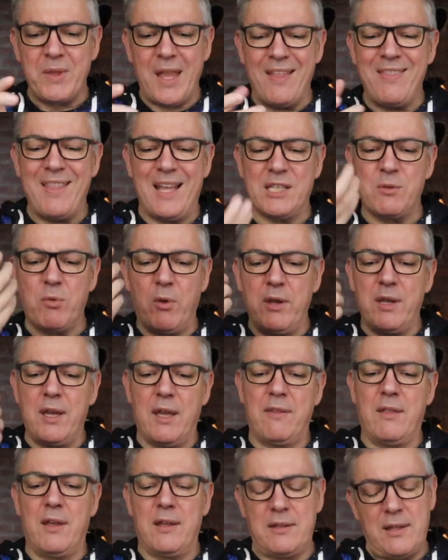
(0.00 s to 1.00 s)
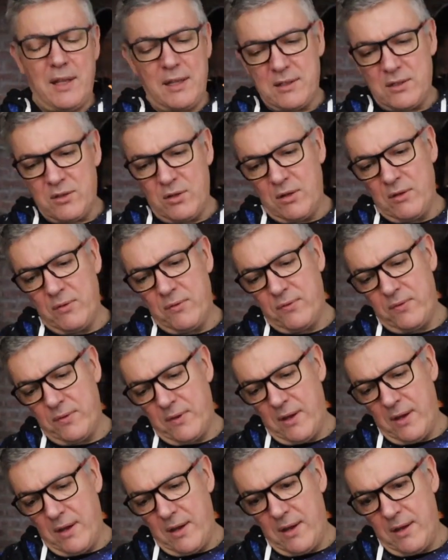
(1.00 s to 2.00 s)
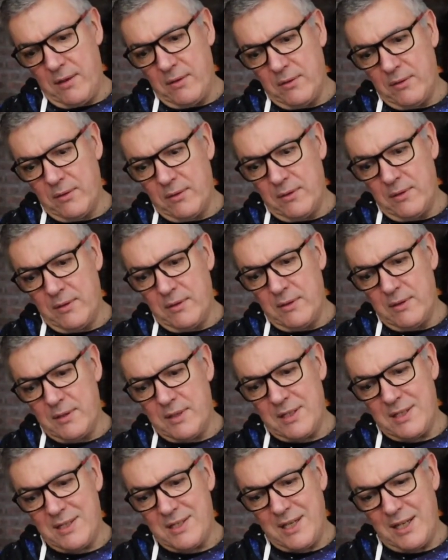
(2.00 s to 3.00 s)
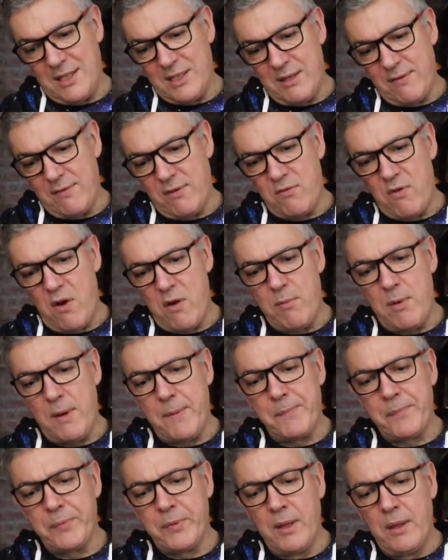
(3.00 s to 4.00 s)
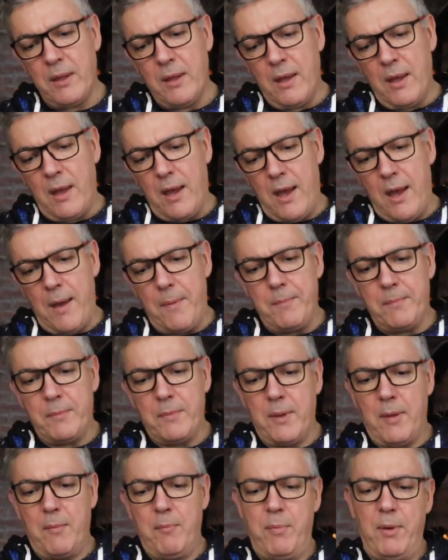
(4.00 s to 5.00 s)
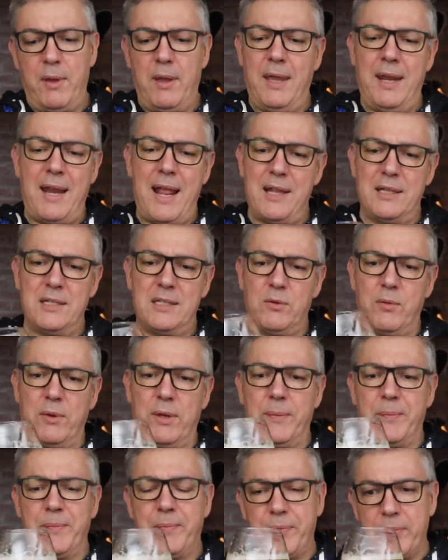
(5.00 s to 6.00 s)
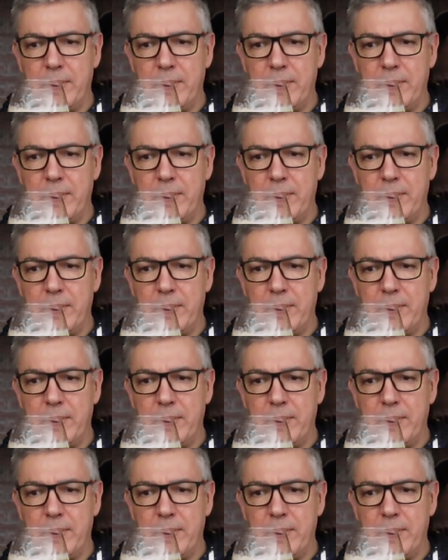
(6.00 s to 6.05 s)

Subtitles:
and that's why you get that sort of distinctive aroma. But it adds to it.